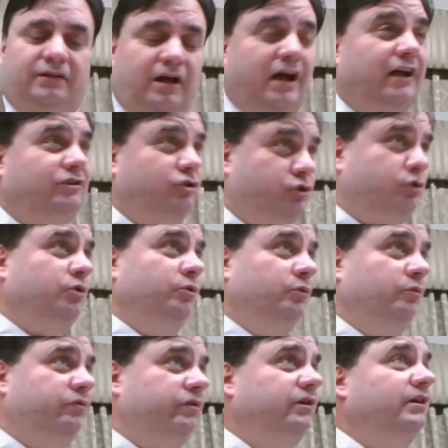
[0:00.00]
God's
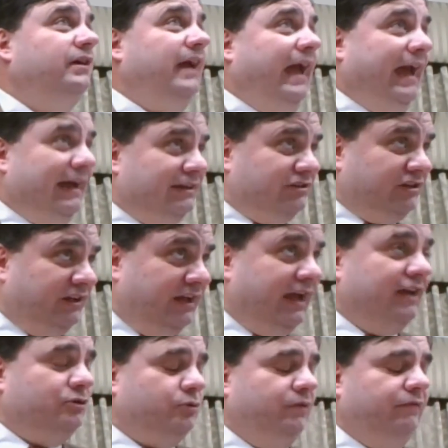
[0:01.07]
truth as He
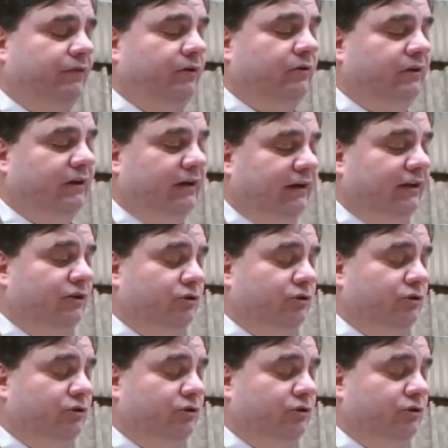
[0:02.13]
has revealed it in